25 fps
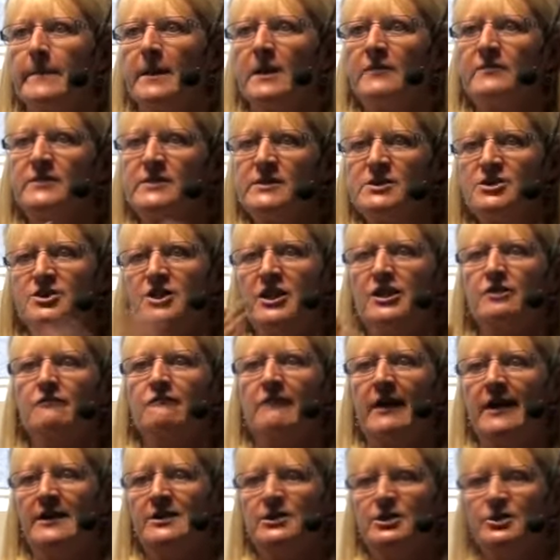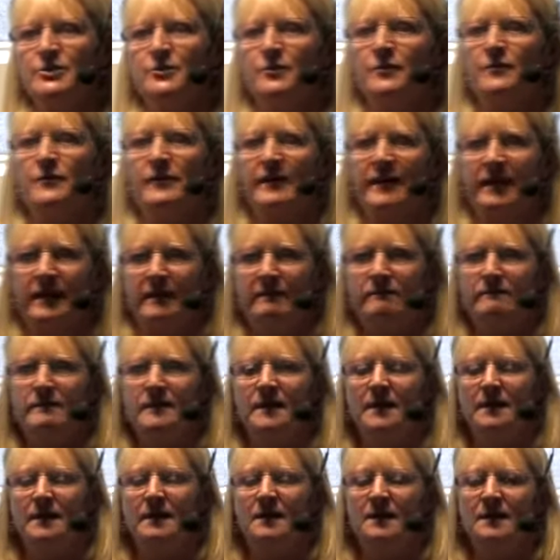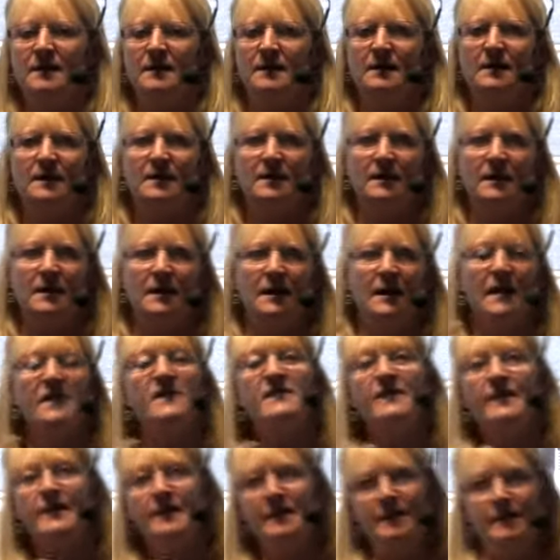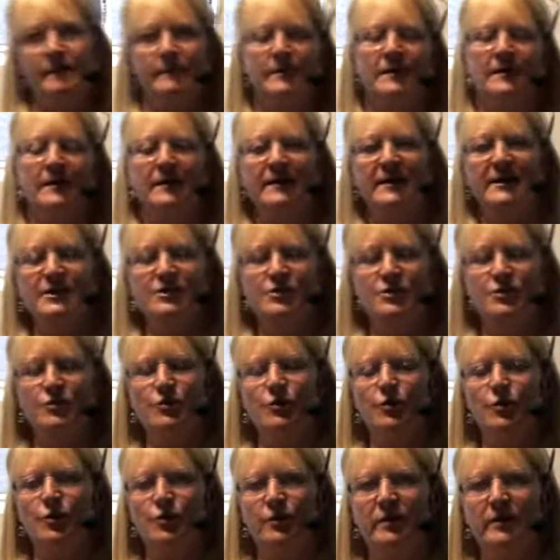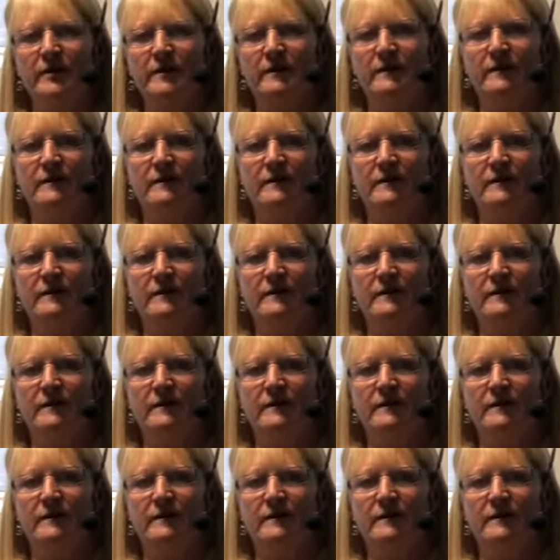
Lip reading: this generational theme, I guess you'd call it,